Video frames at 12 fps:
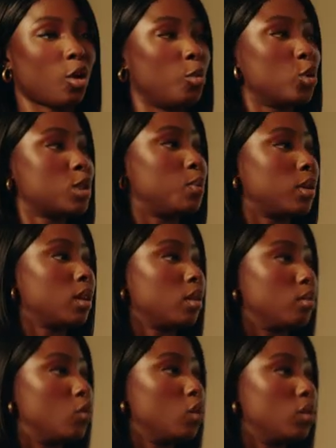you're almost
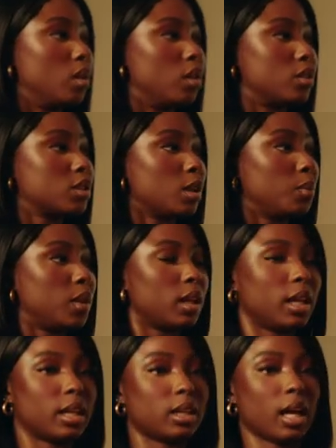speaking Igbo or
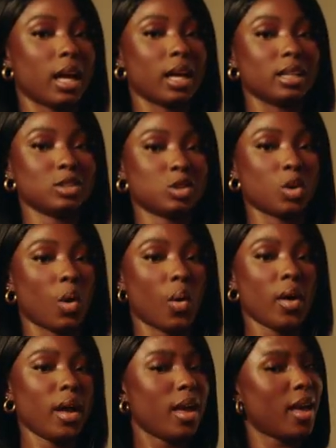something like that.
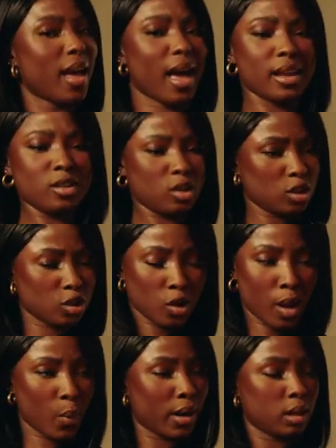So, and
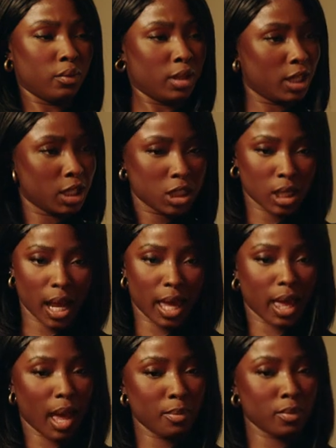also we're in the village.
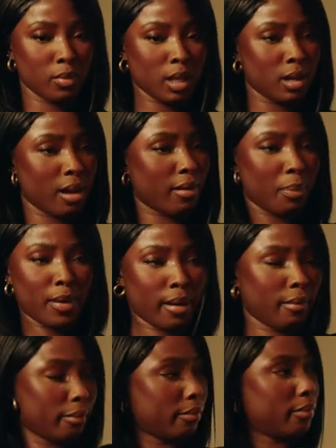Like I'm in a rapper.